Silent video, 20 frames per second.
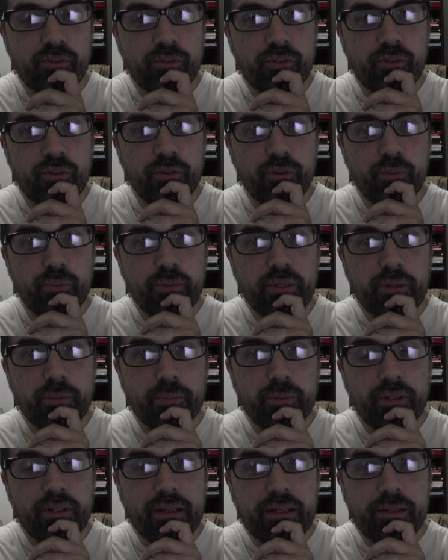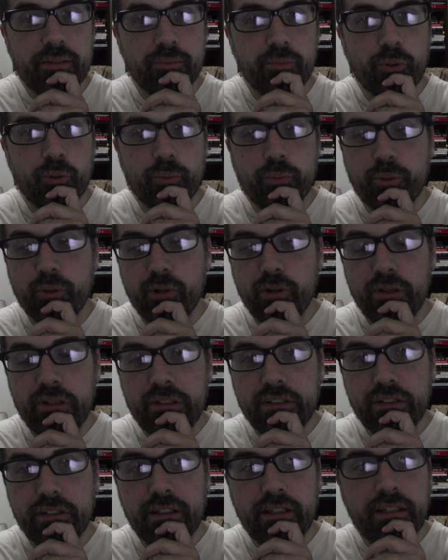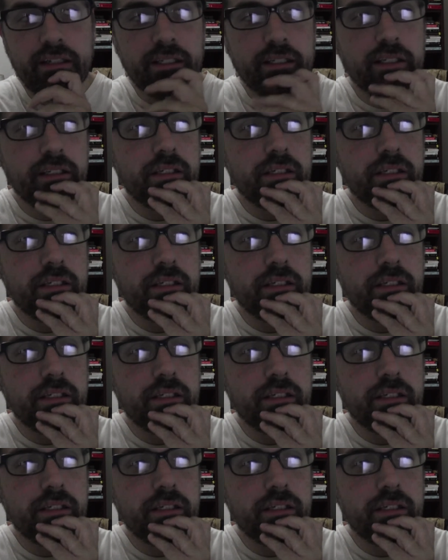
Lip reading: to be applied more broadly.